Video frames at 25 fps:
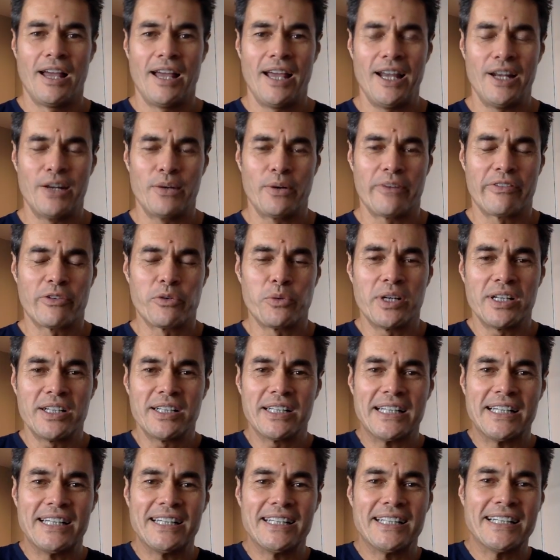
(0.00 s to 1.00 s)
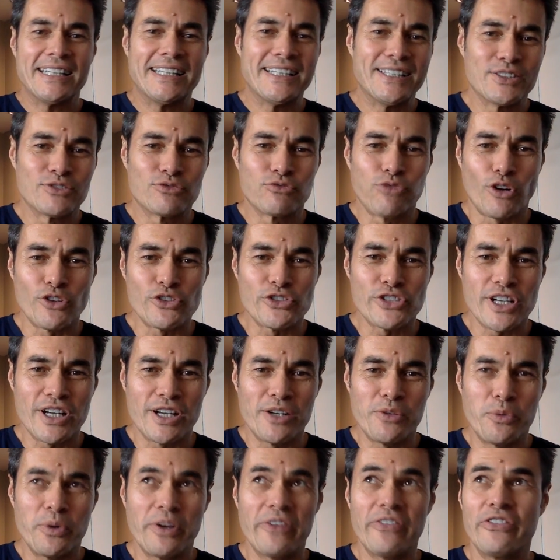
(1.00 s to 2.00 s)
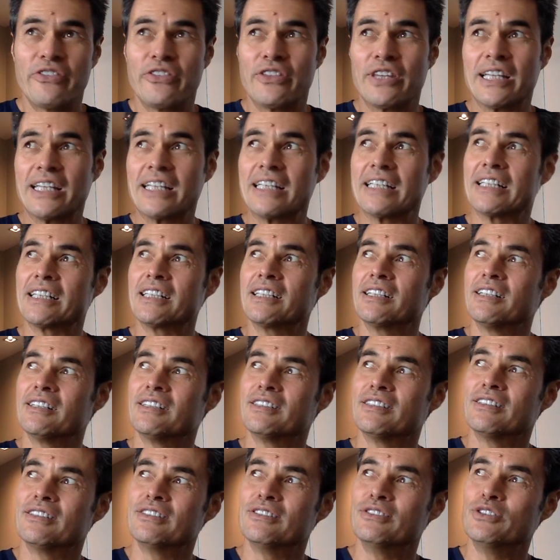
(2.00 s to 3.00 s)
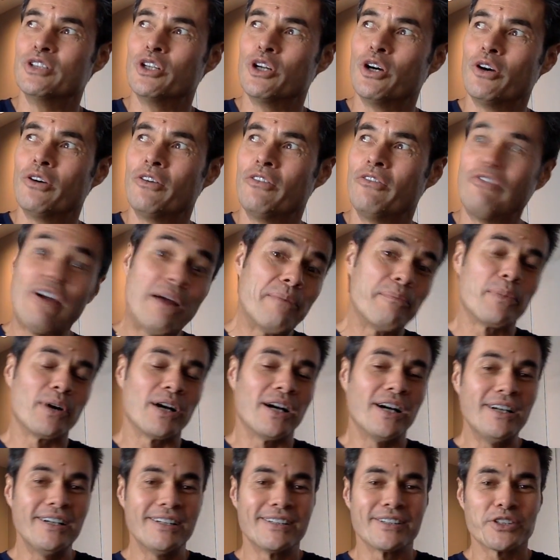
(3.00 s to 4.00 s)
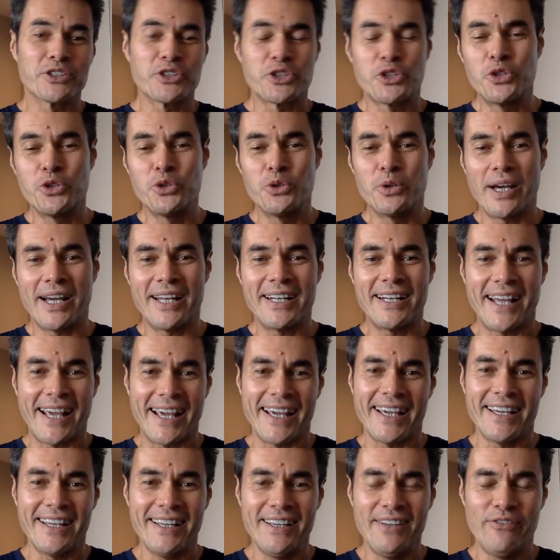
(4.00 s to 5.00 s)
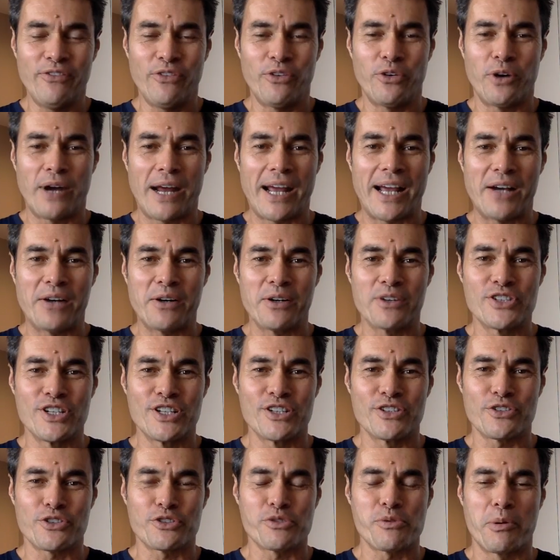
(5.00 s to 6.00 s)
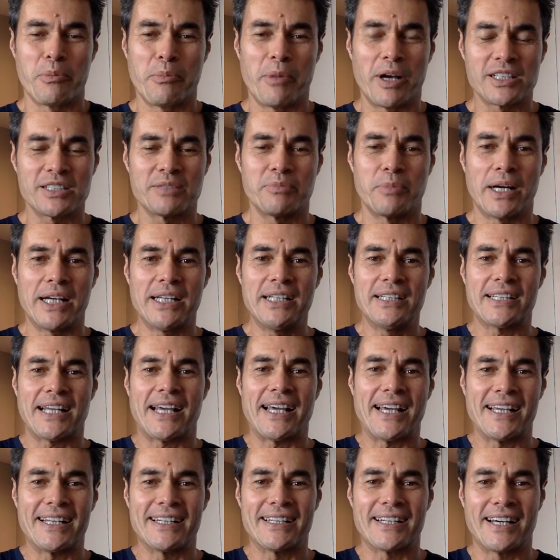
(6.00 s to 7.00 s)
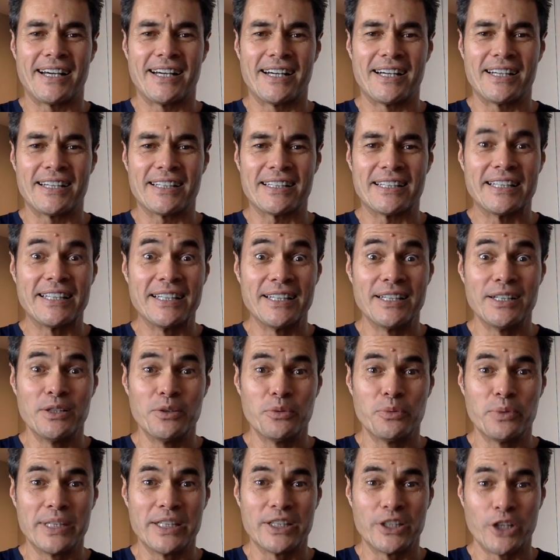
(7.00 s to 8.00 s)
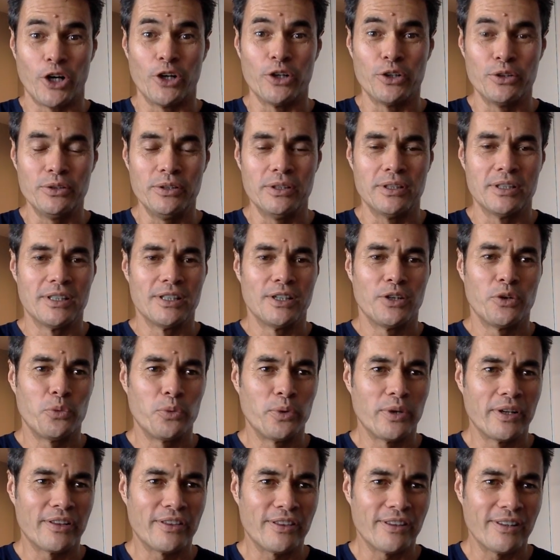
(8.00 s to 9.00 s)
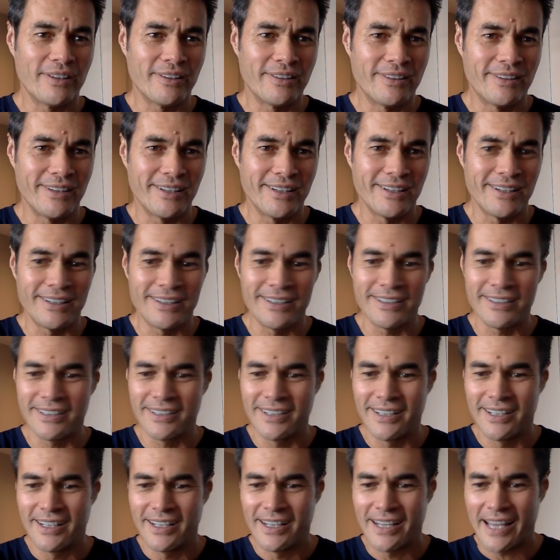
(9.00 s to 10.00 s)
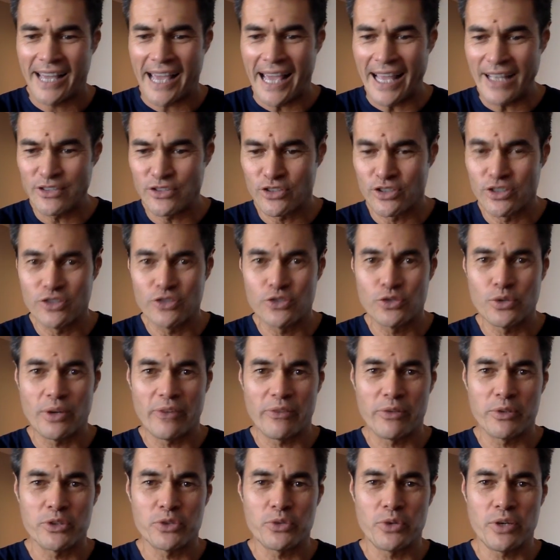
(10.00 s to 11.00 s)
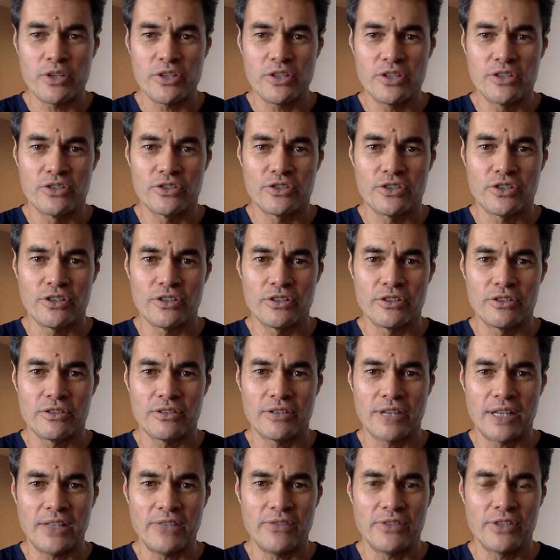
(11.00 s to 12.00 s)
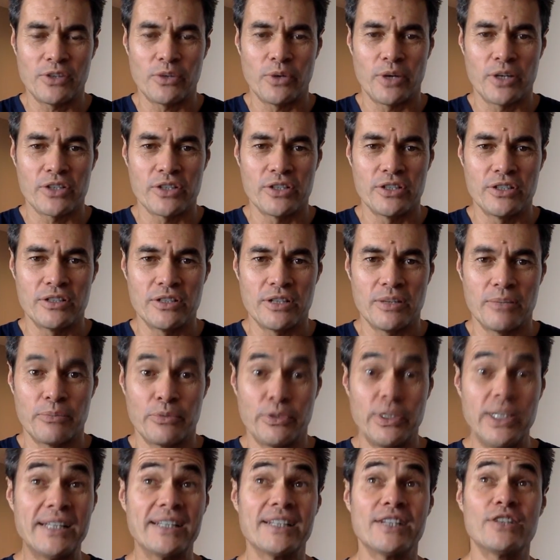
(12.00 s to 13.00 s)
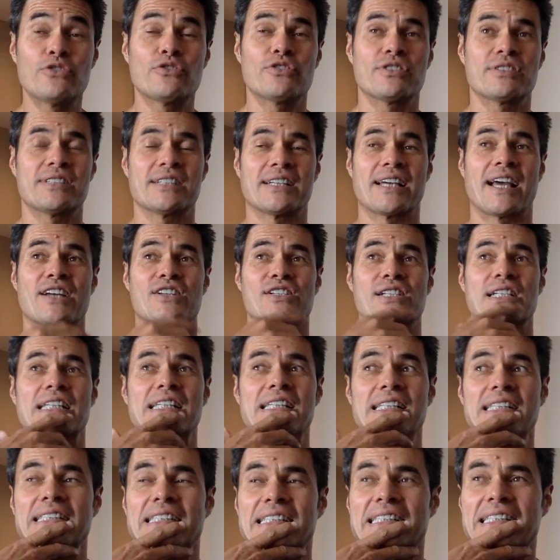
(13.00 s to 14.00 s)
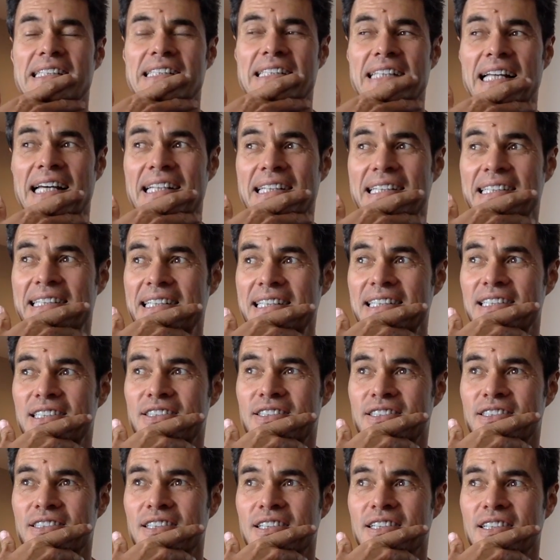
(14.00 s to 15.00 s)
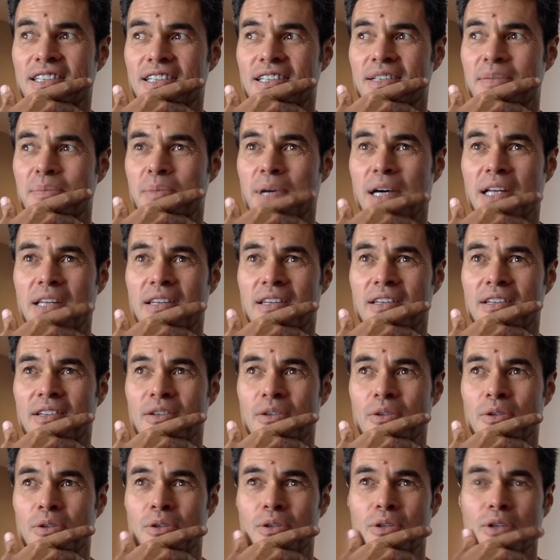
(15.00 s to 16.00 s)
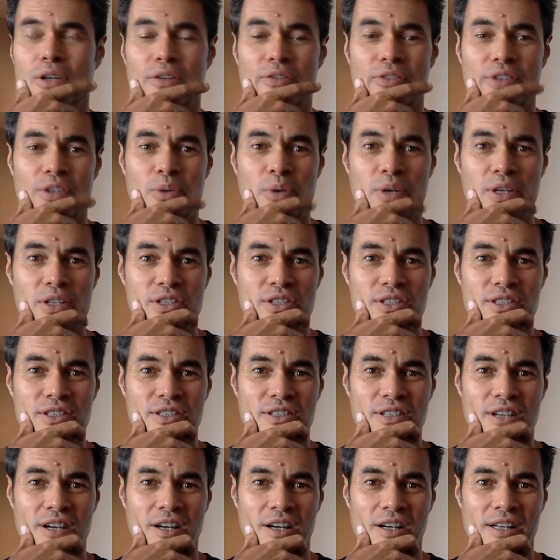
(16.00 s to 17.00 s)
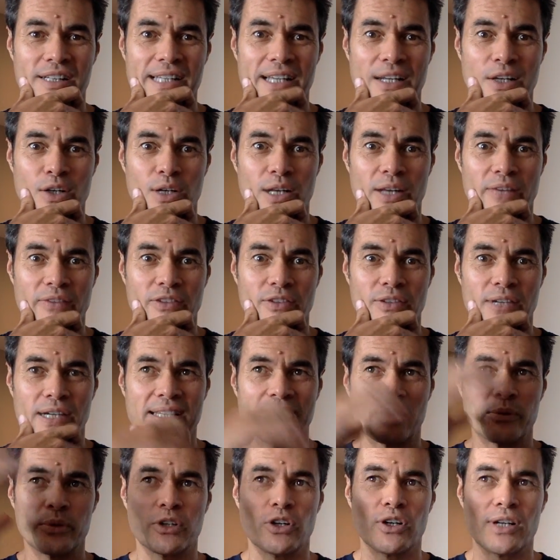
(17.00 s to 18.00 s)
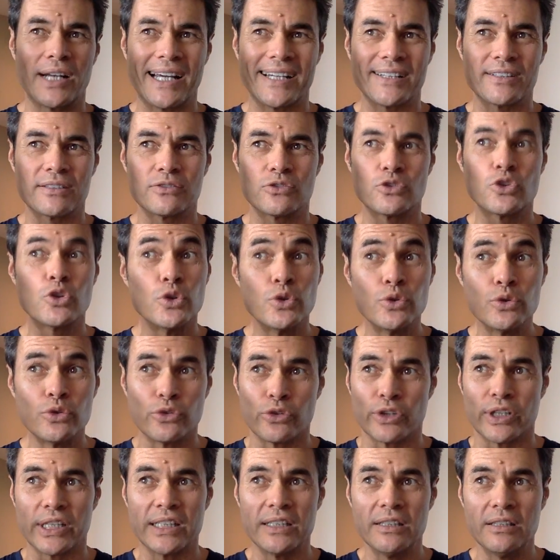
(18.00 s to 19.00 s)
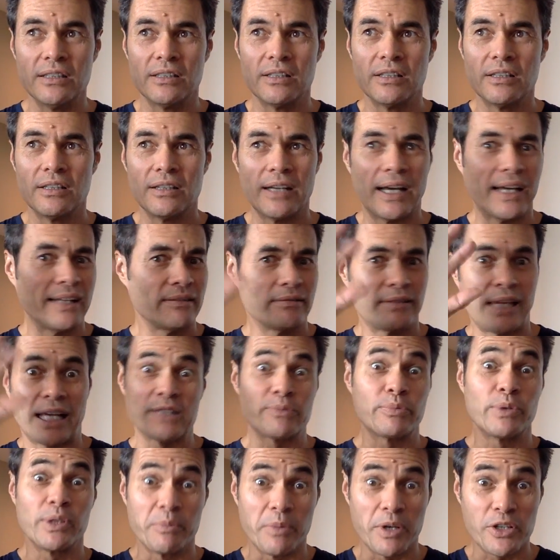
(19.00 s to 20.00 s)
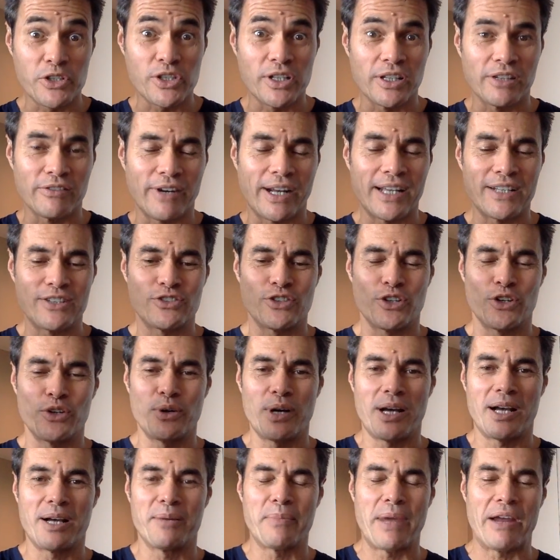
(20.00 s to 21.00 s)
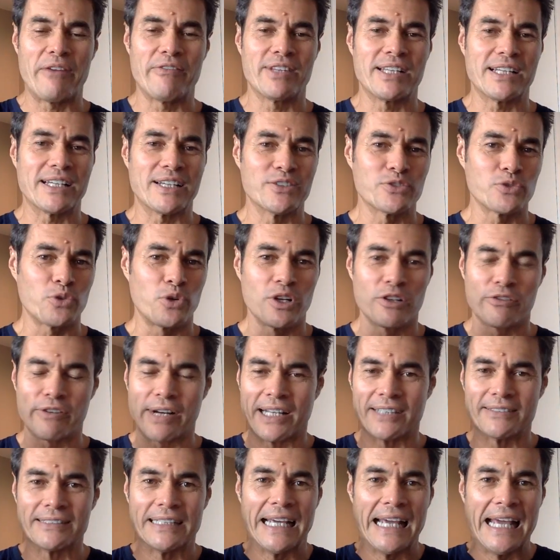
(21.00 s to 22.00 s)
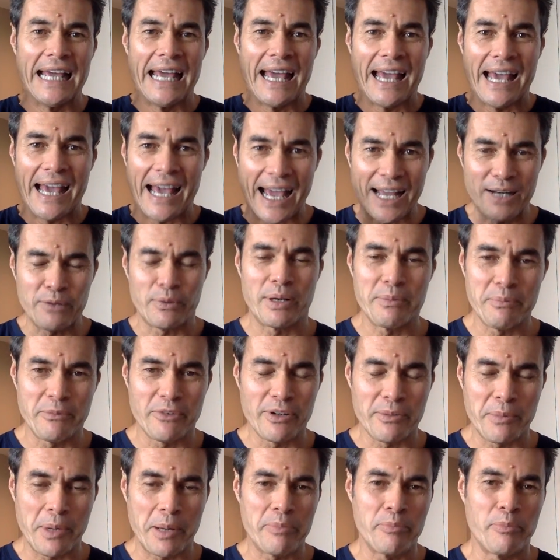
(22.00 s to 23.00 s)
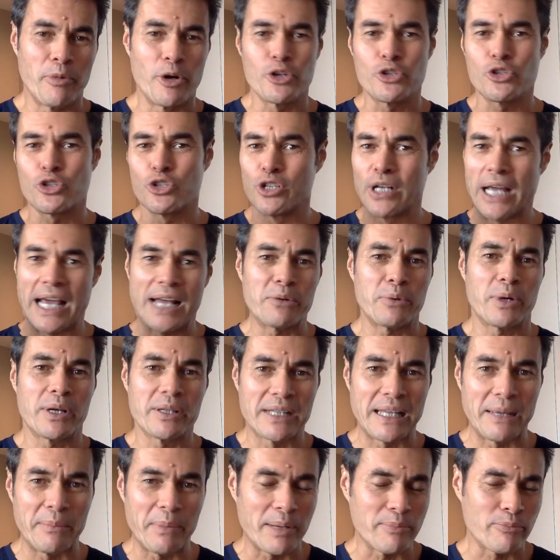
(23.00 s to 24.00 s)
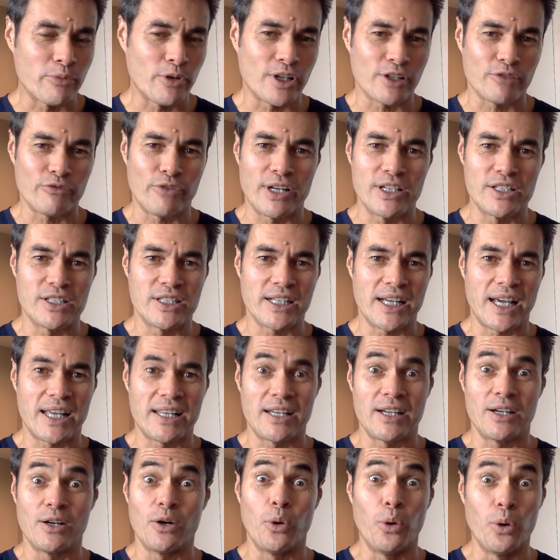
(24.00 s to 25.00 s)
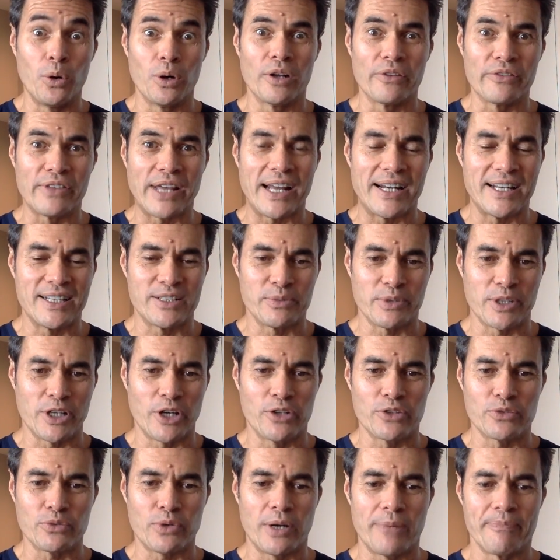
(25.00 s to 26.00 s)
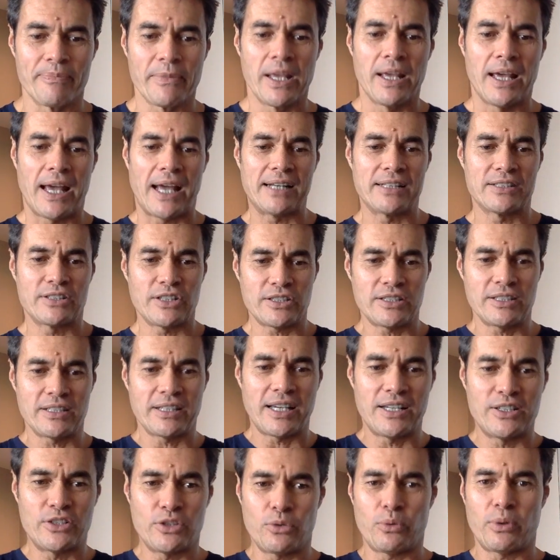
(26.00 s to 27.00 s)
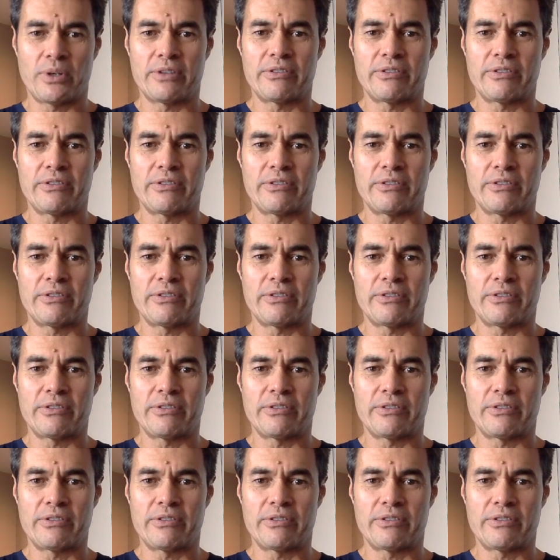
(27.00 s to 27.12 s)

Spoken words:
Hello everyone, it is Roger with the November Q&A for our Genius Entrepreneur Mastermind, and here we go with the answers to everyone's questions. So thanks for the questions. Pretty interesting actually that this month all of the questions are yellow level. I think we've got like 2 green and that's pretty much it, right? So everything is all around how do I run my promotion, how do I get my product range together, all of that as we go as well. And just in case you're